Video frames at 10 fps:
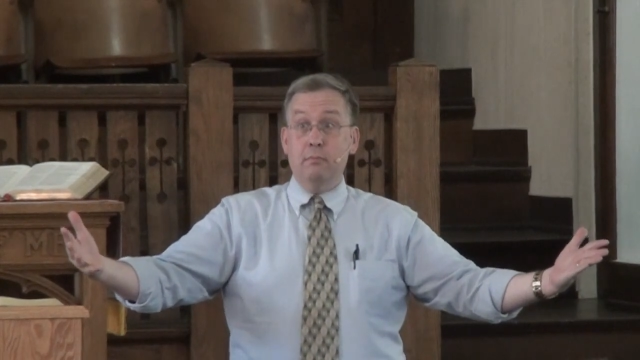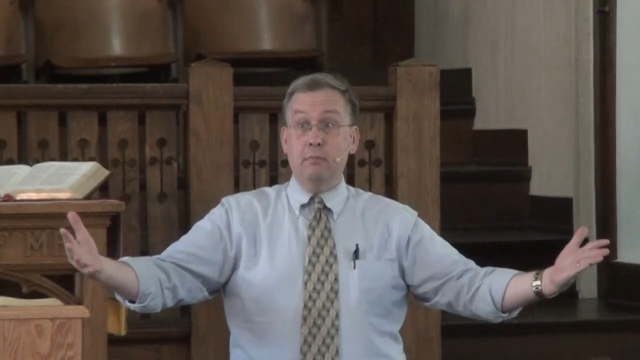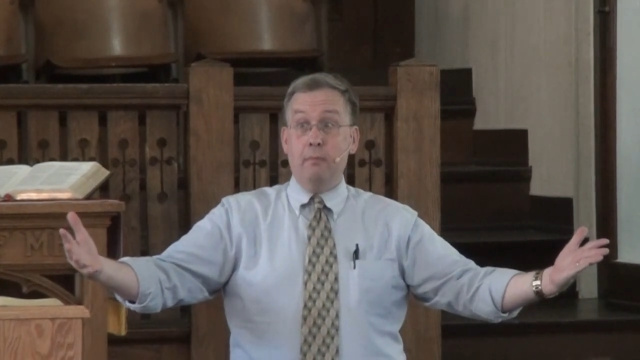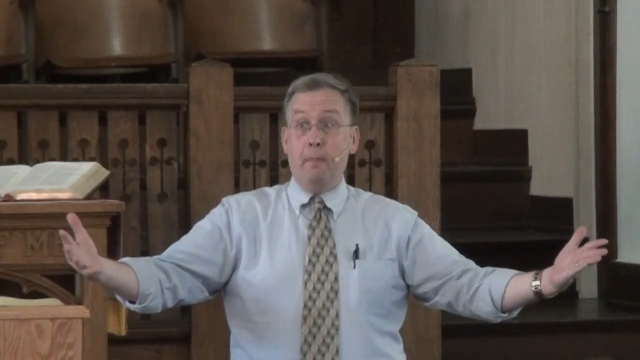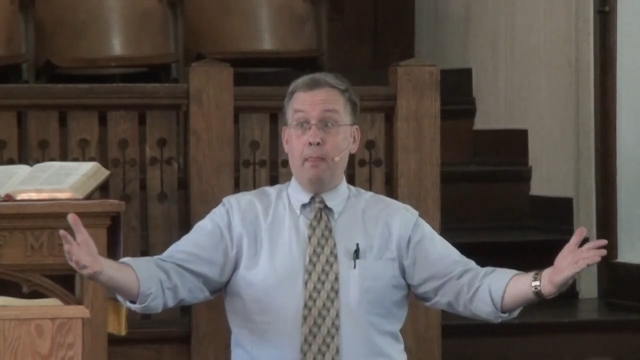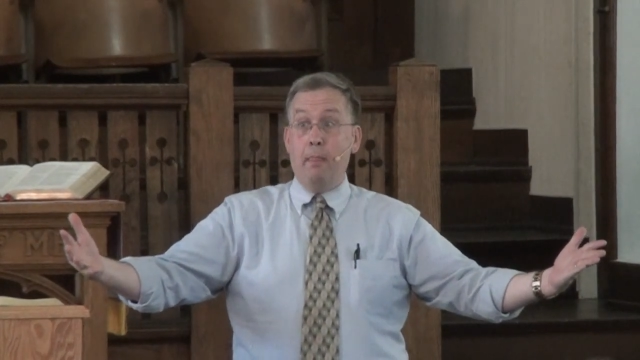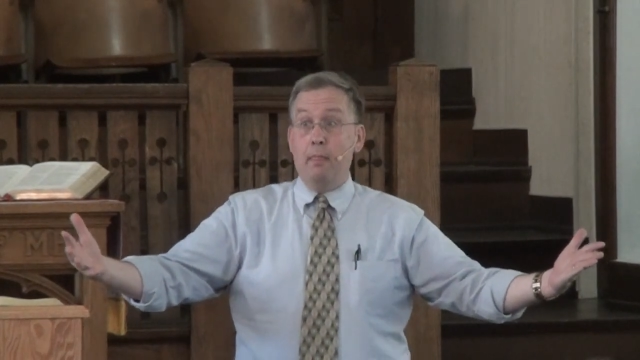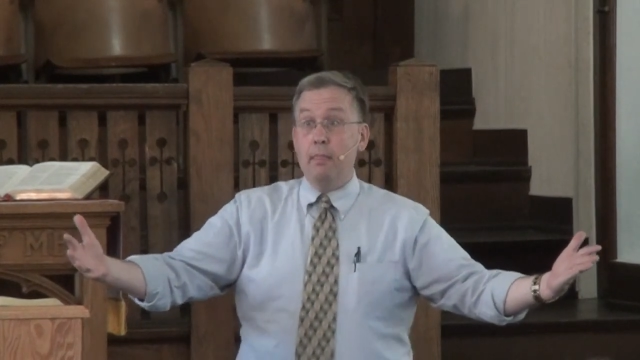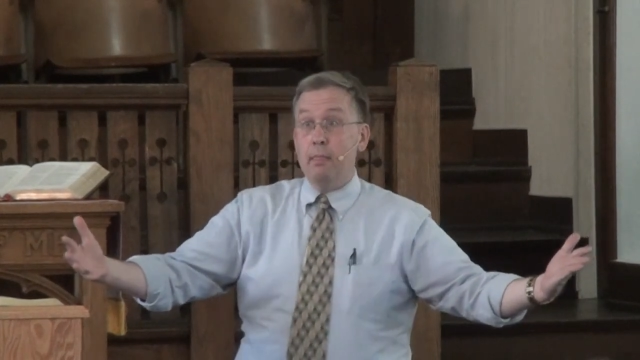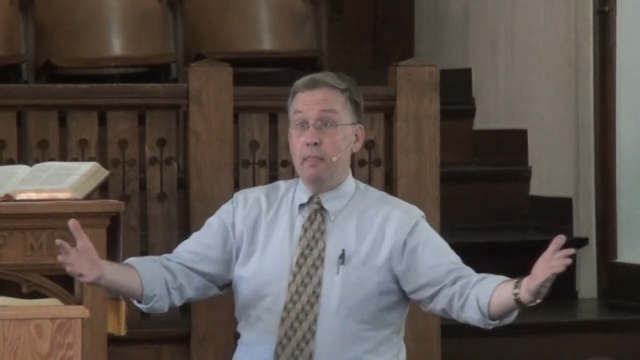
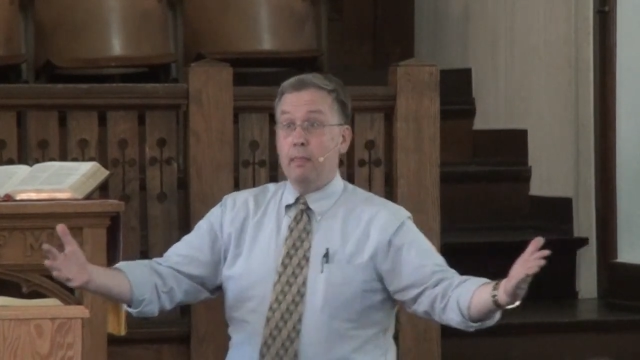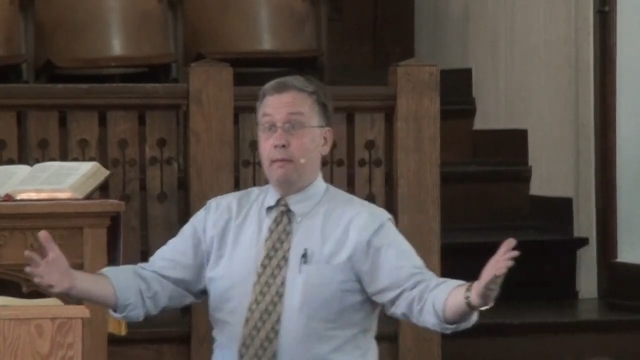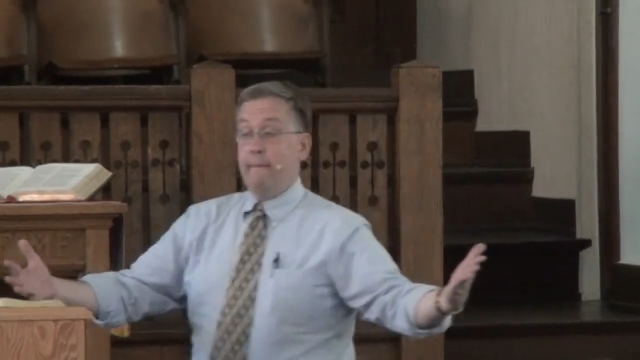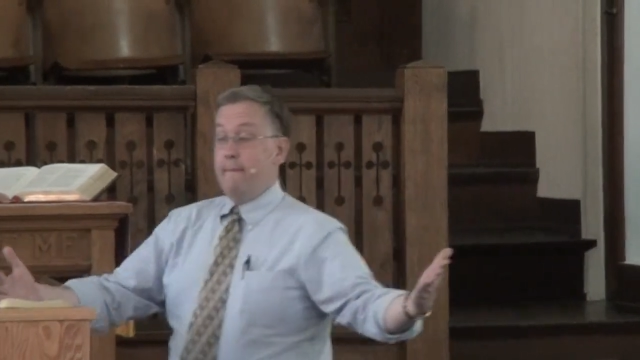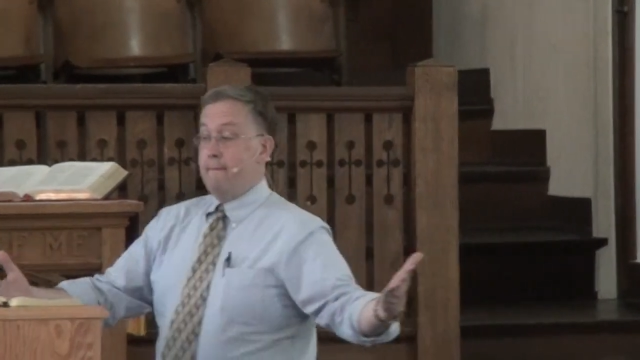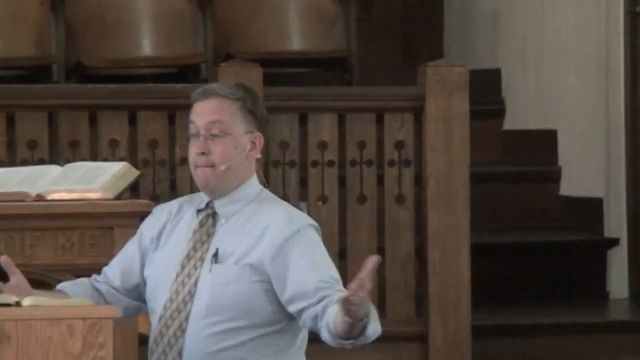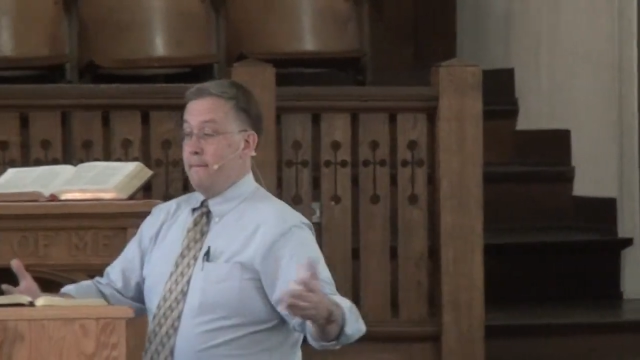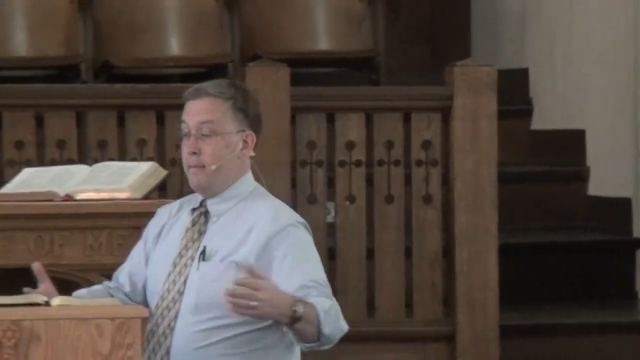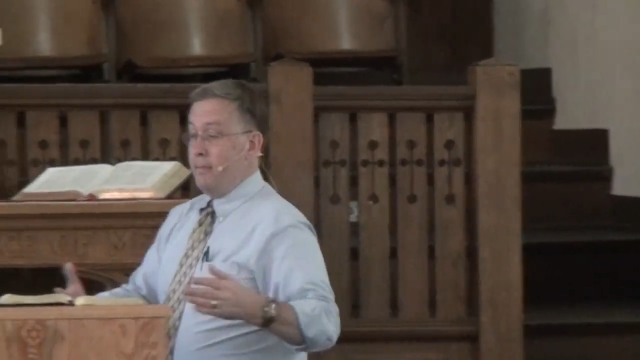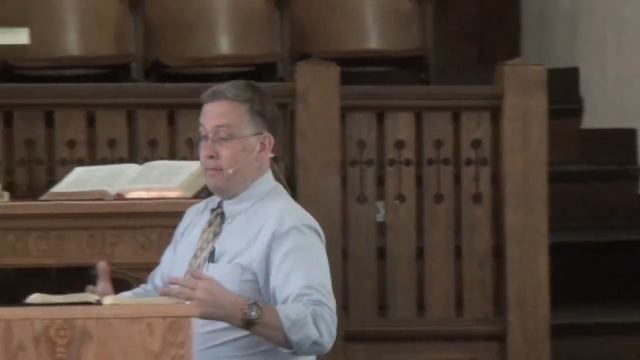
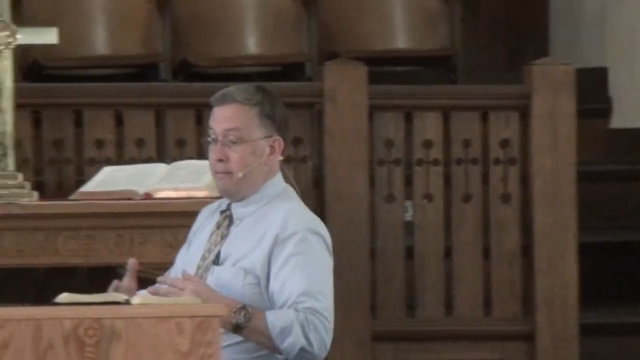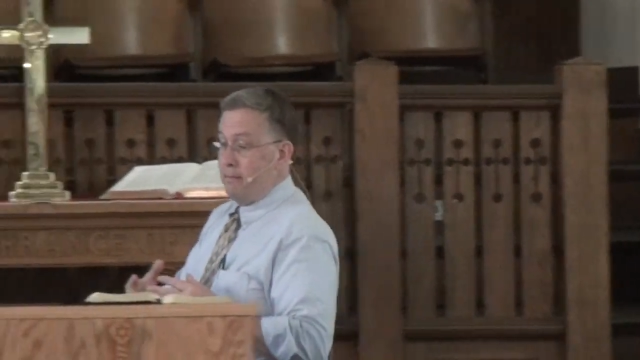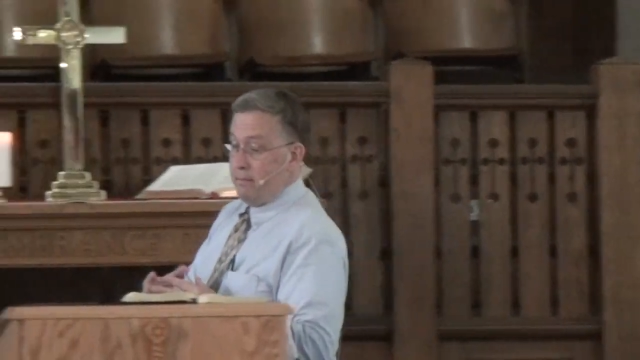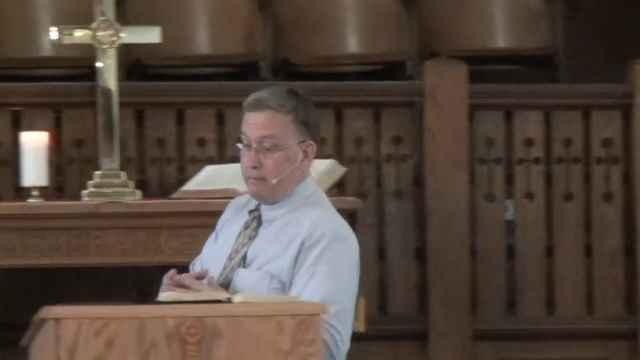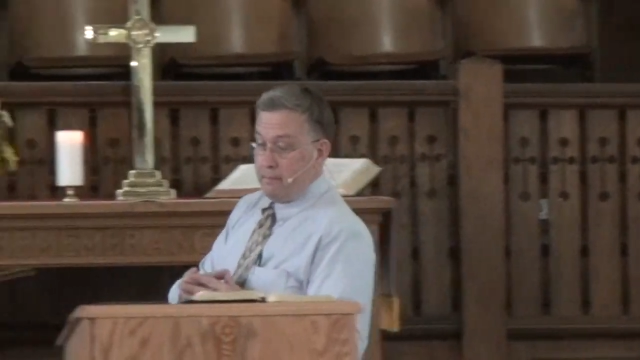[no speech]